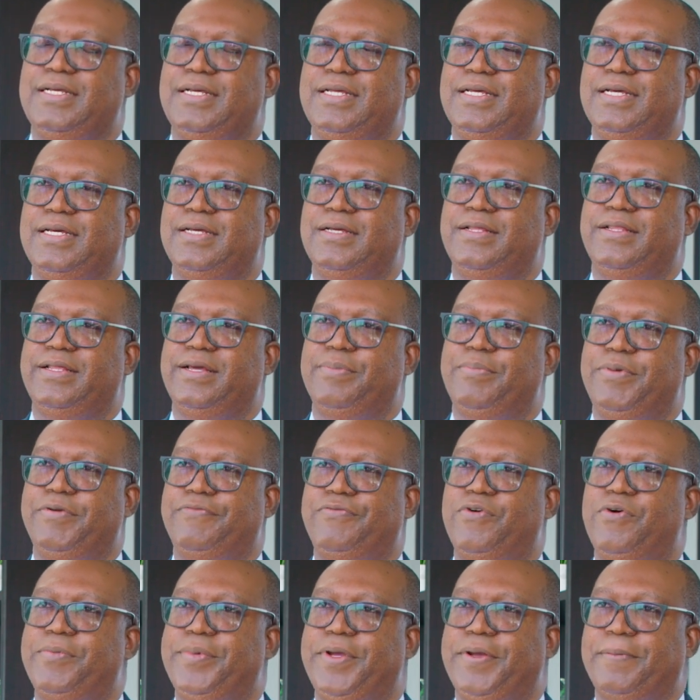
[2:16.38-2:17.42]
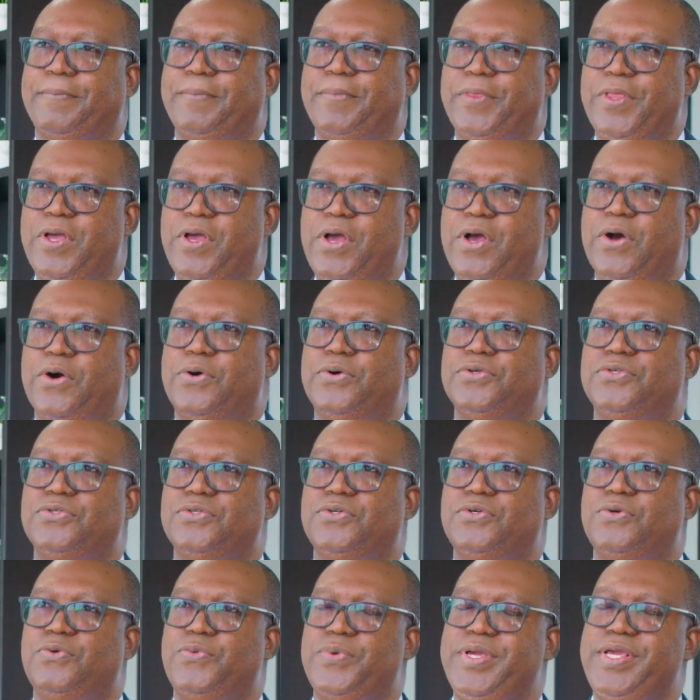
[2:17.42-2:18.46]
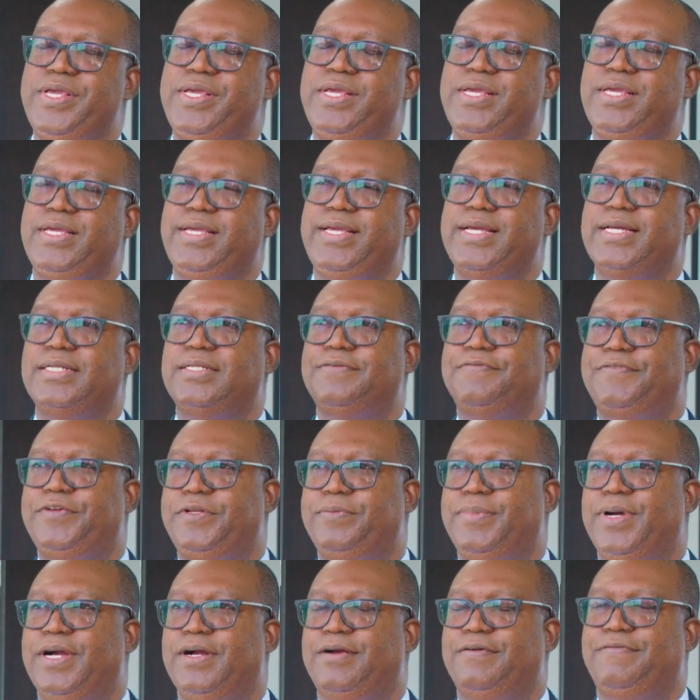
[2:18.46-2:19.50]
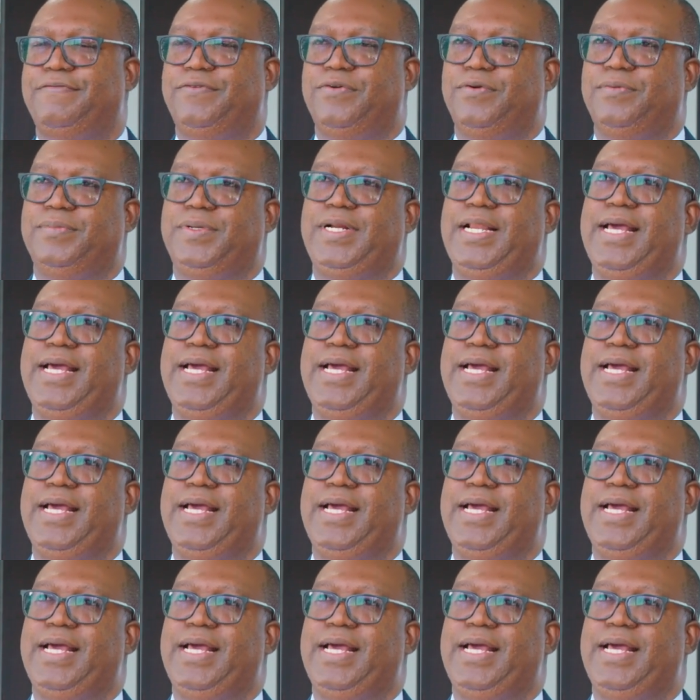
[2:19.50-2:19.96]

they're performing. Also, we get feedback from